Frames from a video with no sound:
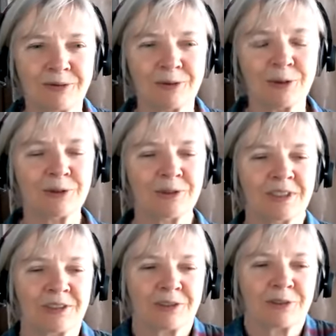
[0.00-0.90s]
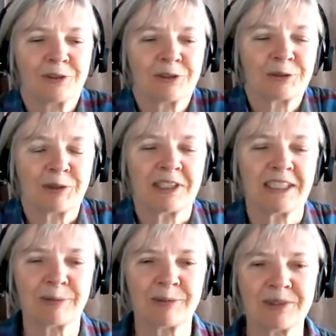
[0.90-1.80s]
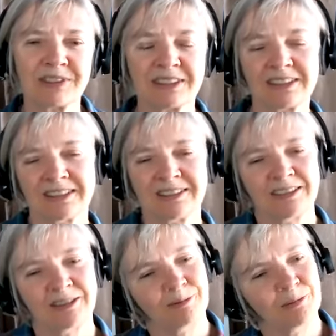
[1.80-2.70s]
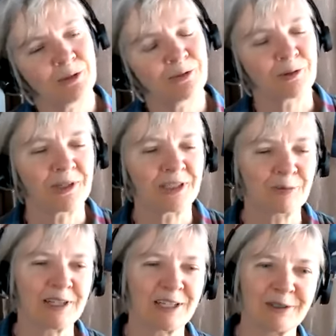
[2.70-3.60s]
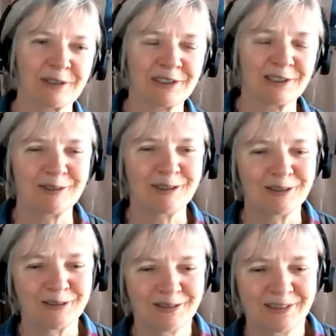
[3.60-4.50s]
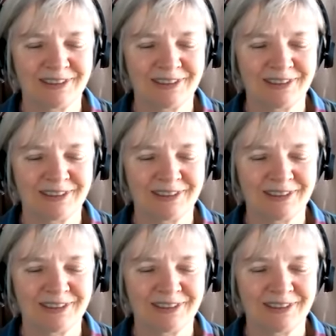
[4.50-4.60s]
rolling the shoulders perhaps, move the way your body wants to move.